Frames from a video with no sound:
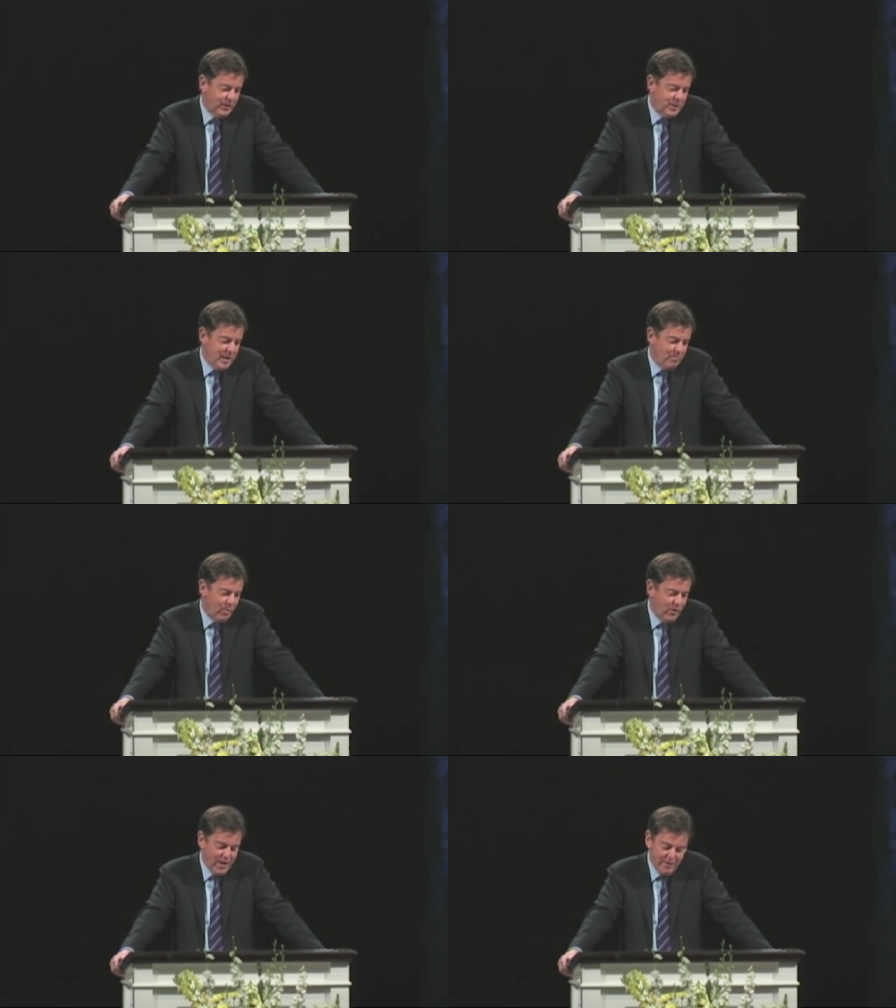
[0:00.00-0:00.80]

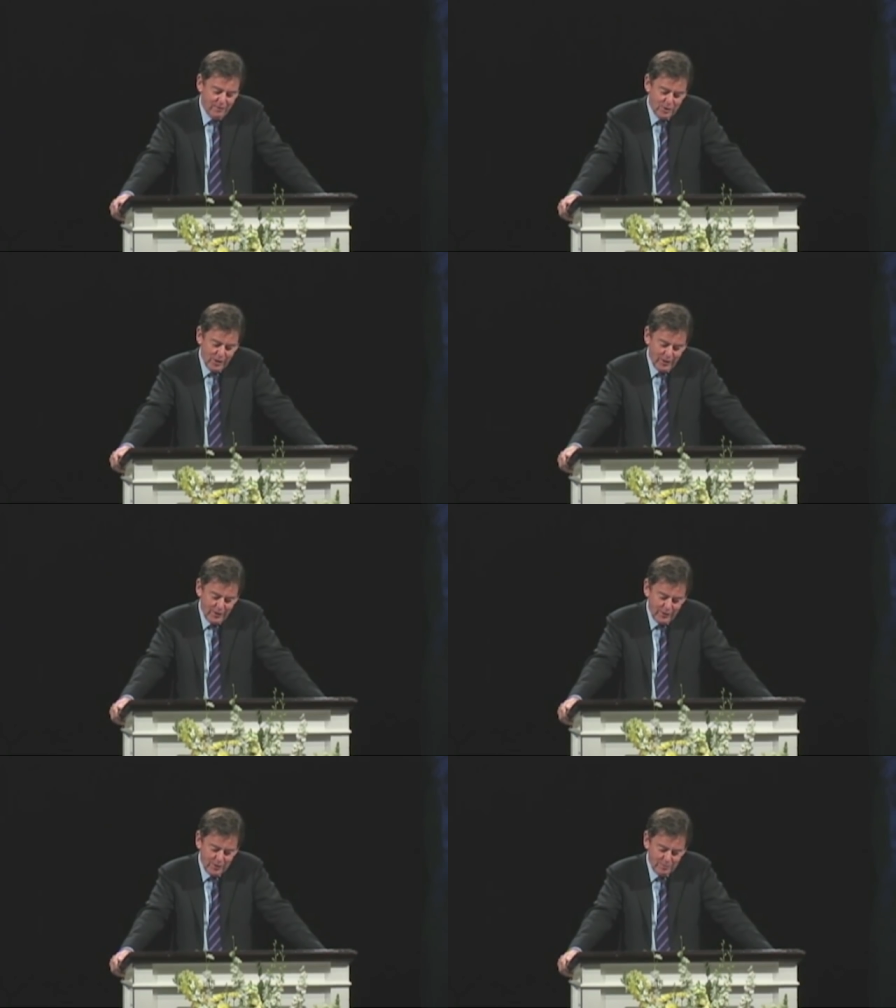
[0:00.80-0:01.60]
contemporary
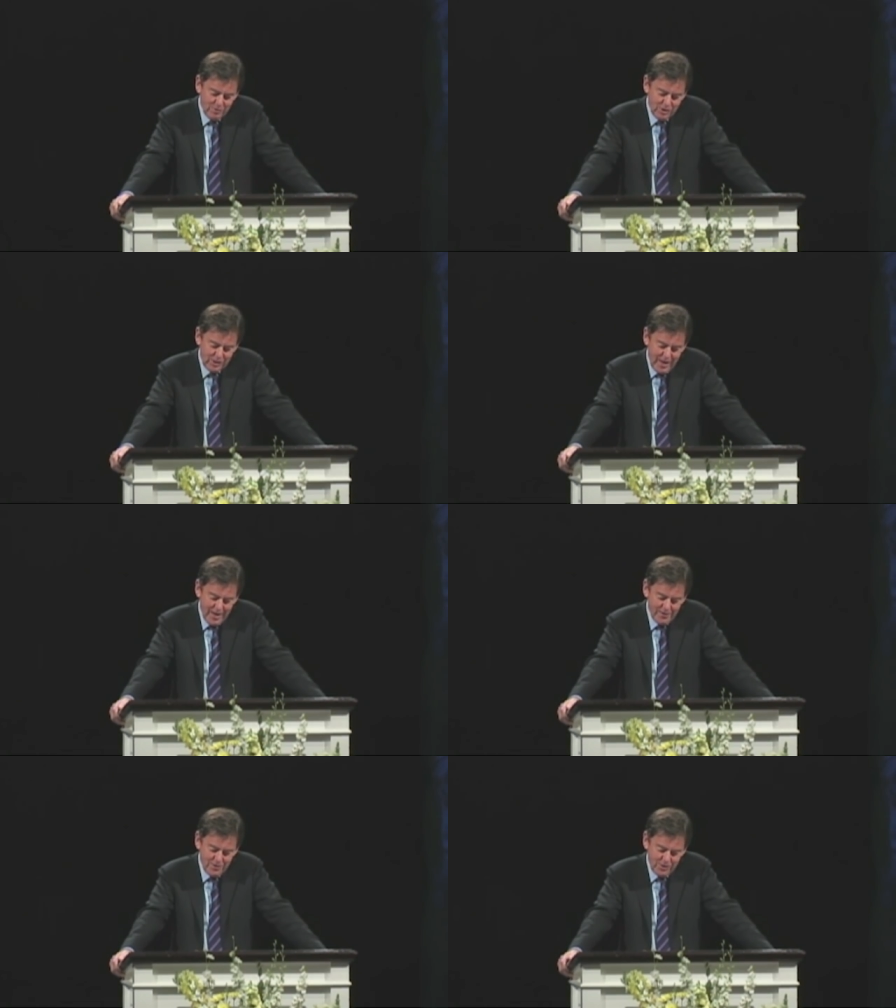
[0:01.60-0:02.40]
evangelicalism
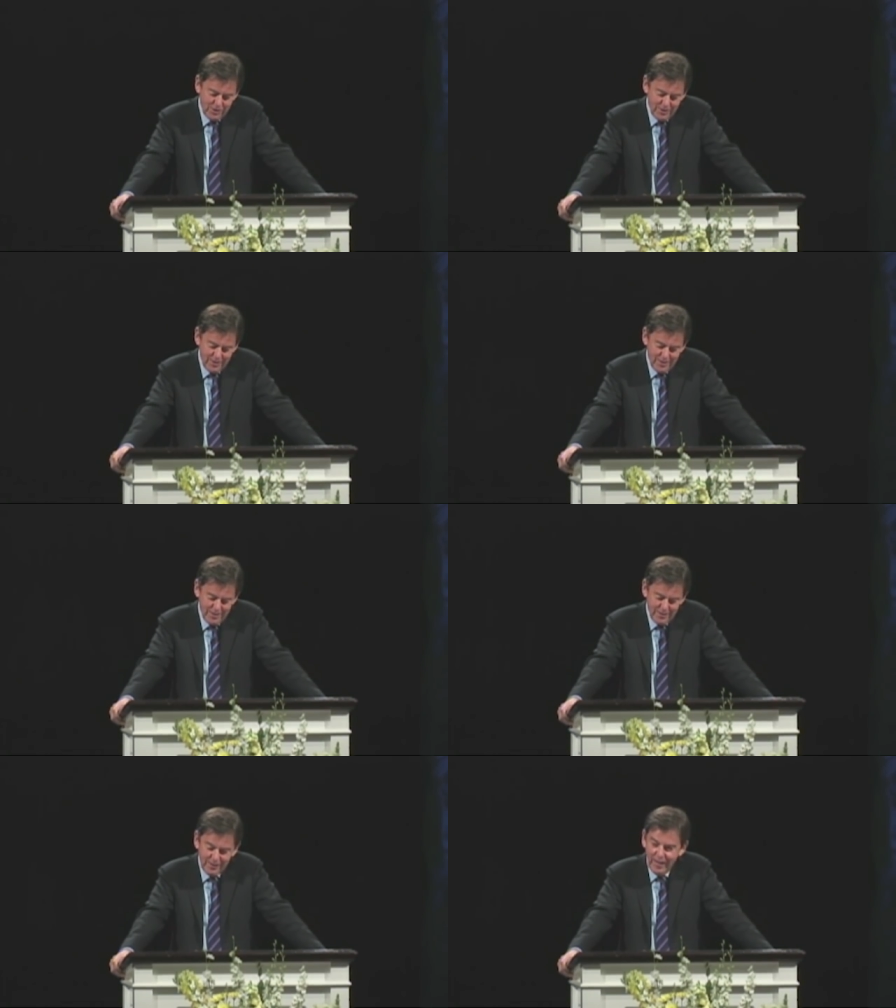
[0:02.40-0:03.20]
stands
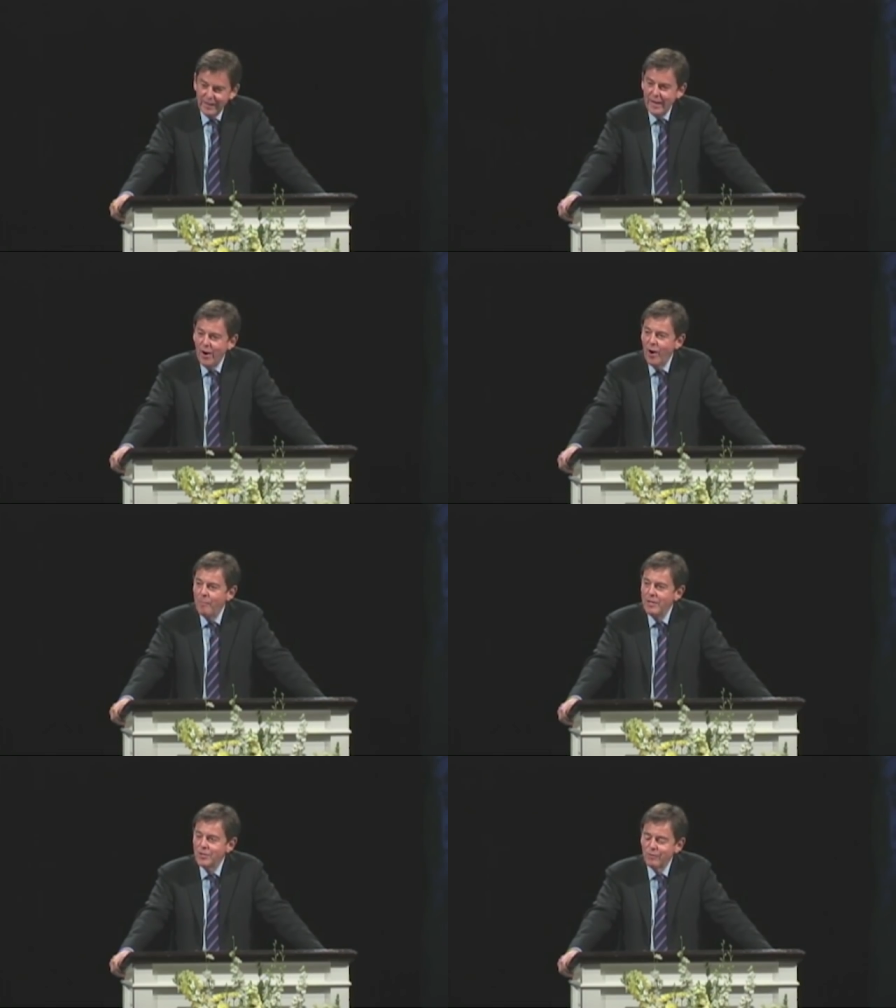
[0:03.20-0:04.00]
like the
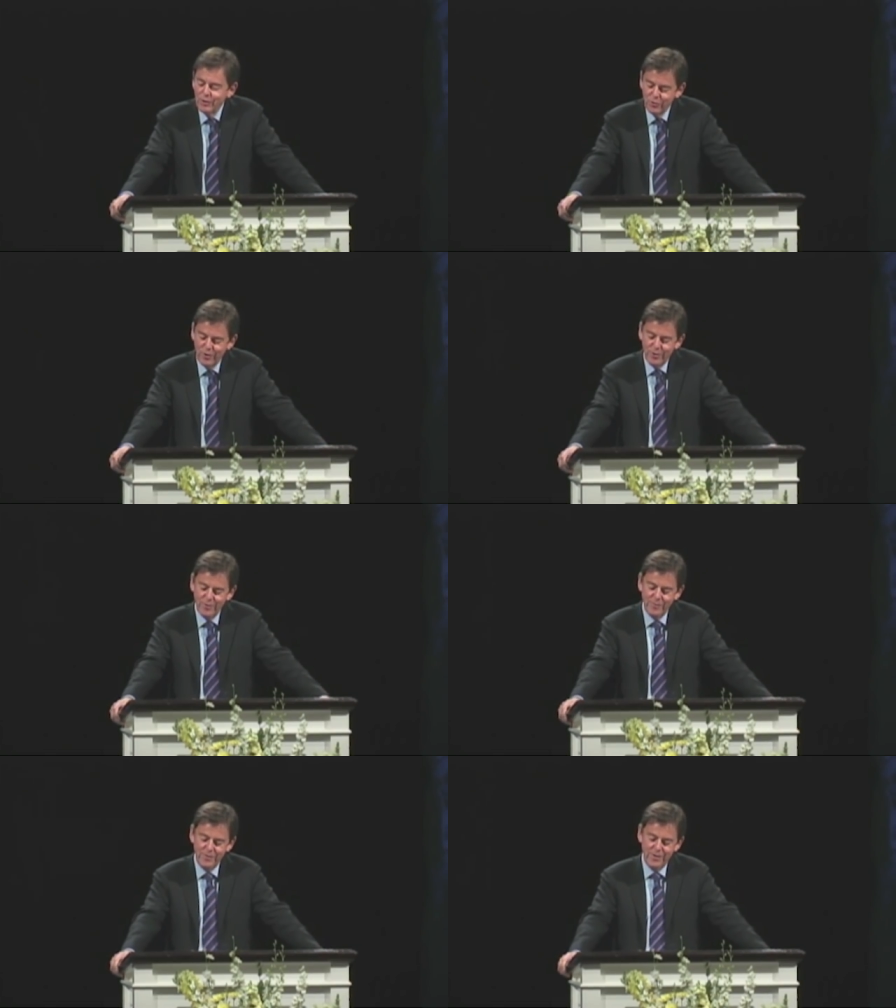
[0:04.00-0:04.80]
armies of
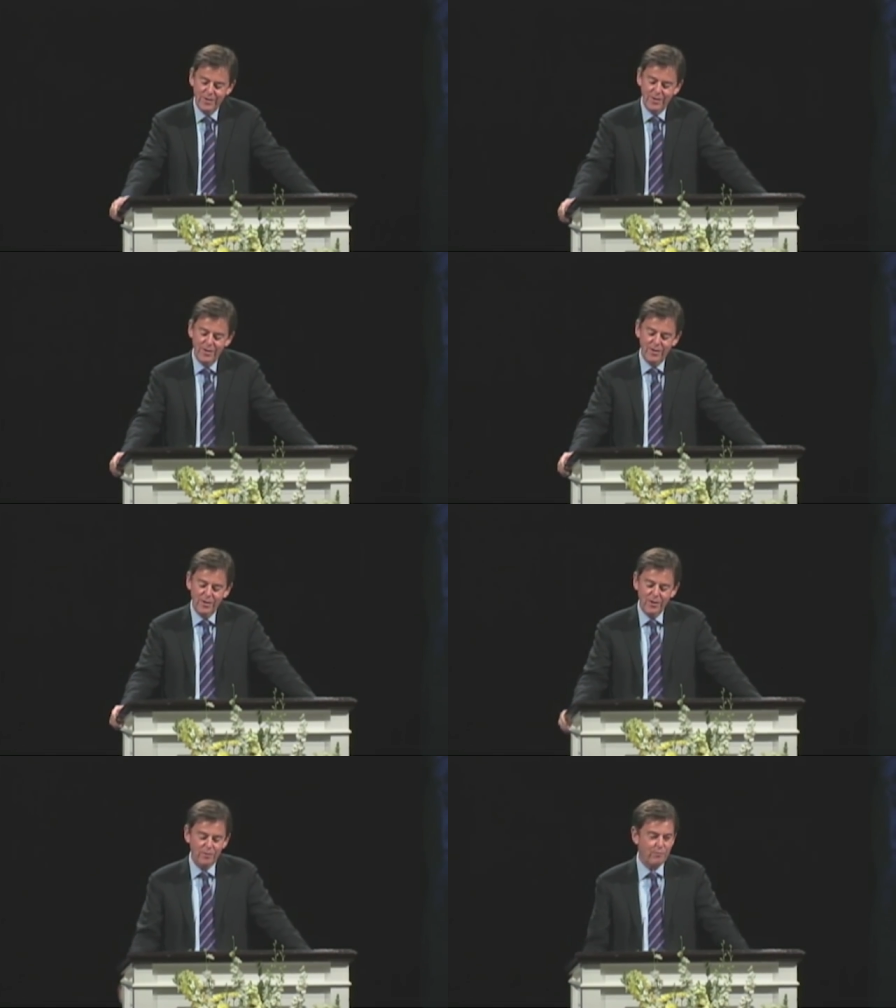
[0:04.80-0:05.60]
Israel
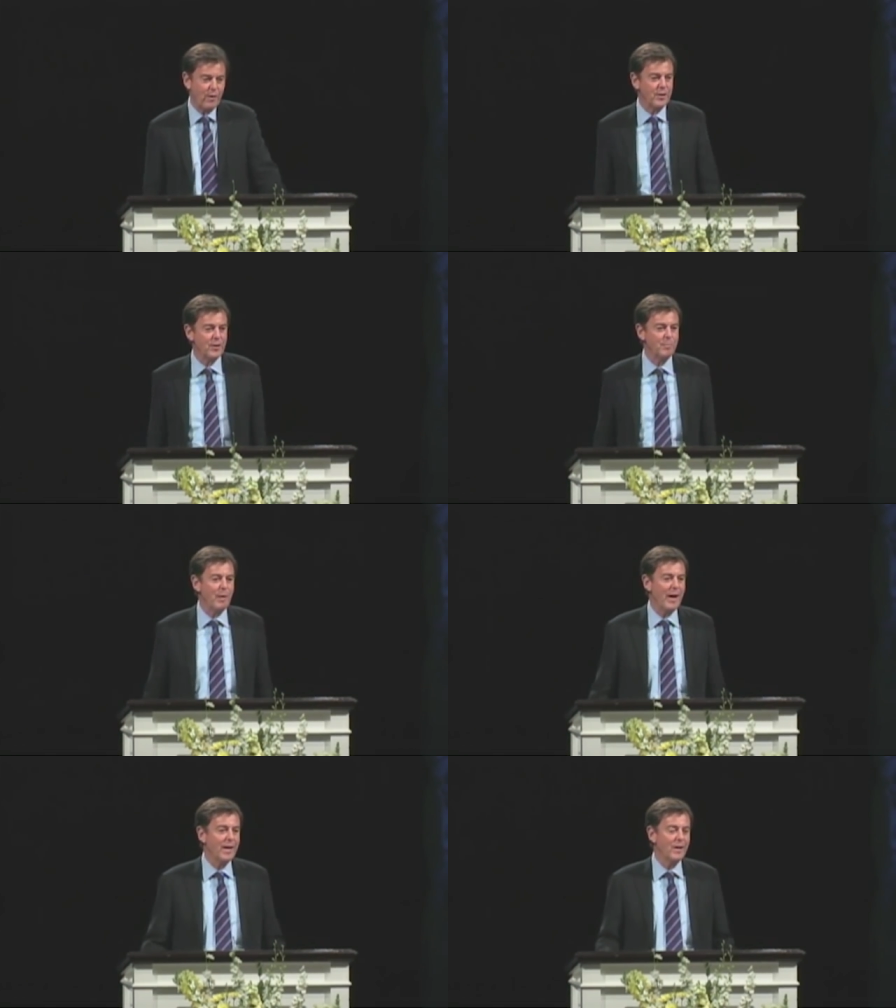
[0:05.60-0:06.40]
confronted
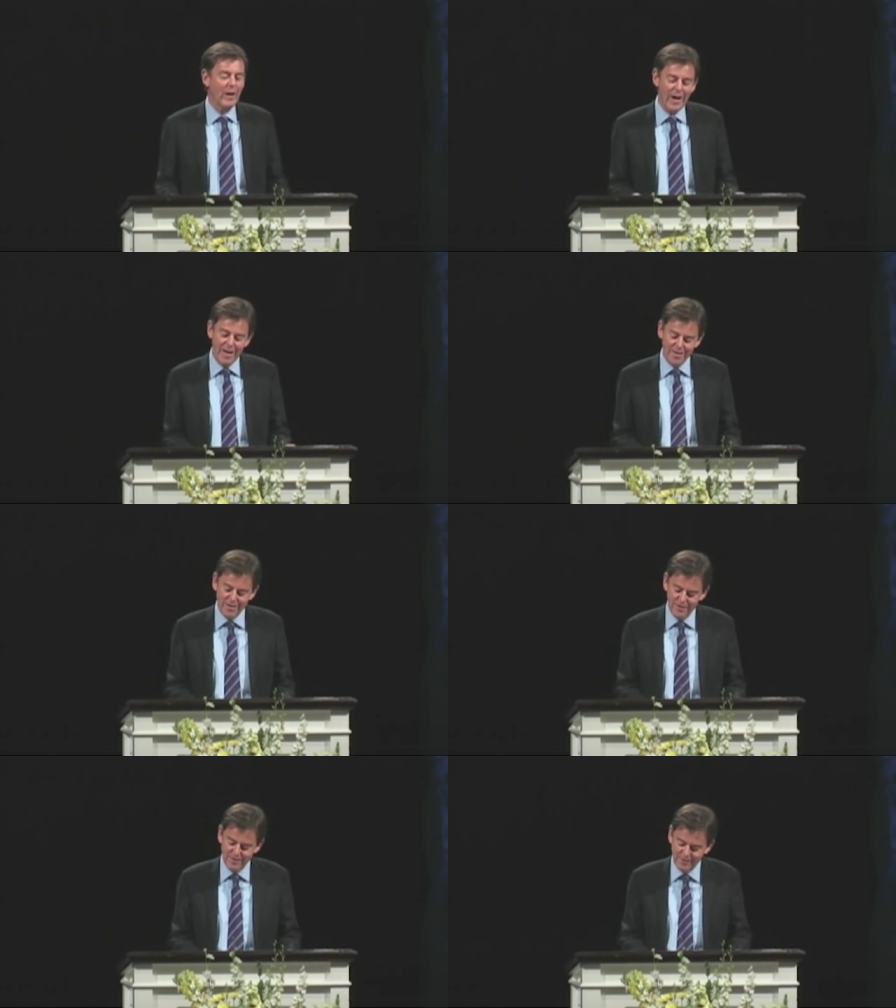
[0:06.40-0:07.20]
by
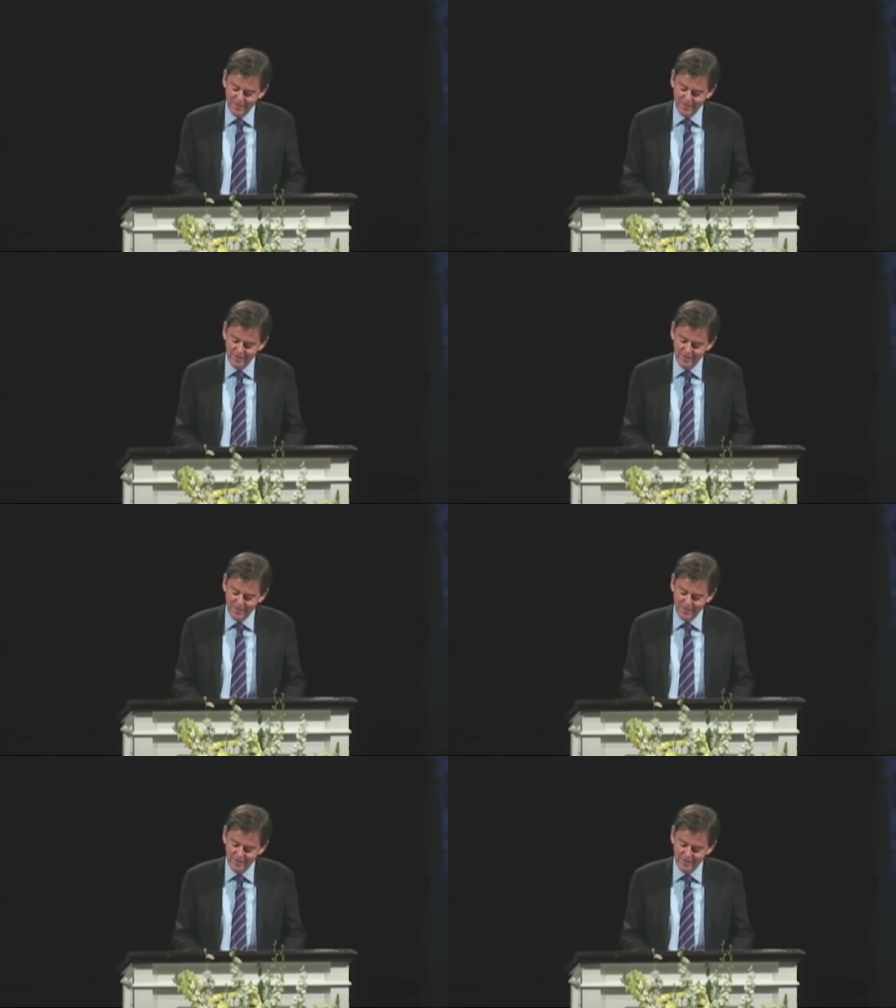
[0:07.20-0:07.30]
Goliath